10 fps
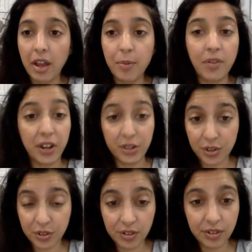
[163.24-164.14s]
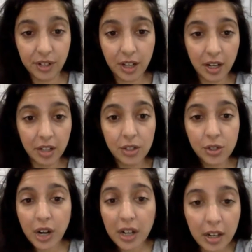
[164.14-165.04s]
professional
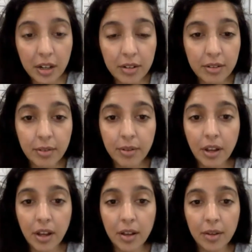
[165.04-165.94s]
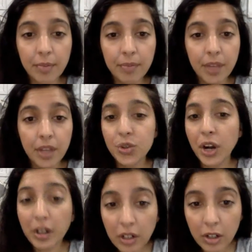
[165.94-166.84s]
trainer
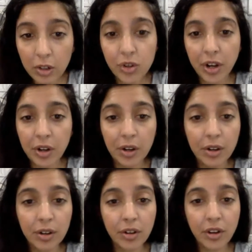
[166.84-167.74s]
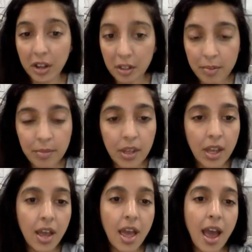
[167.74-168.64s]
or trainer curriculum,
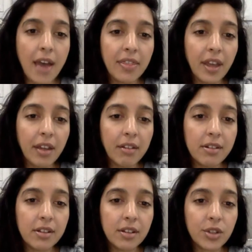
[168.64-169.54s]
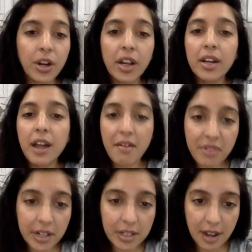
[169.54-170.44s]
and then train
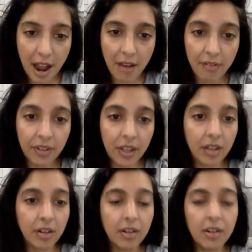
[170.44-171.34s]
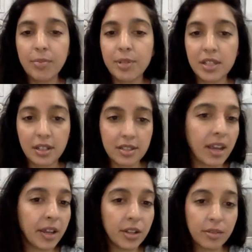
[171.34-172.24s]
every staff in, I'm just going to
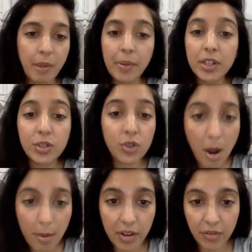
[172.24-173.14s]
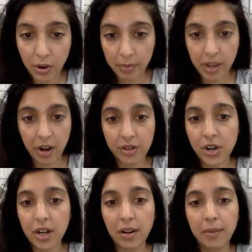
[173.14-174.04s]
say, maybe it's trauma-informed care
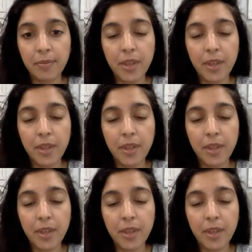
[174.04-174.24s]
training.